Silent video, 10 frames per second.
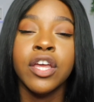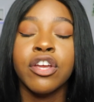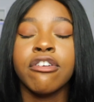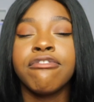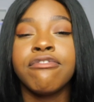
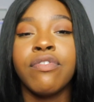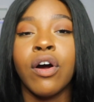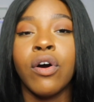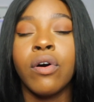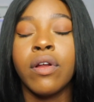your
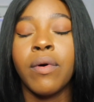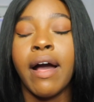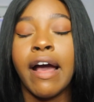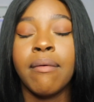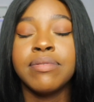phone will
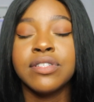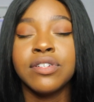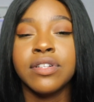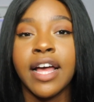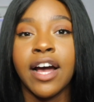
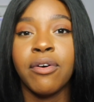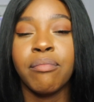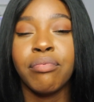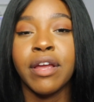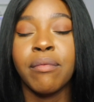absolutely
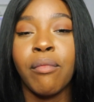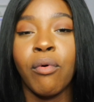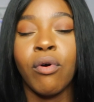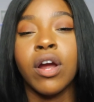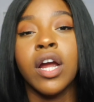help bring
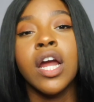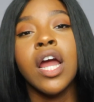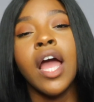more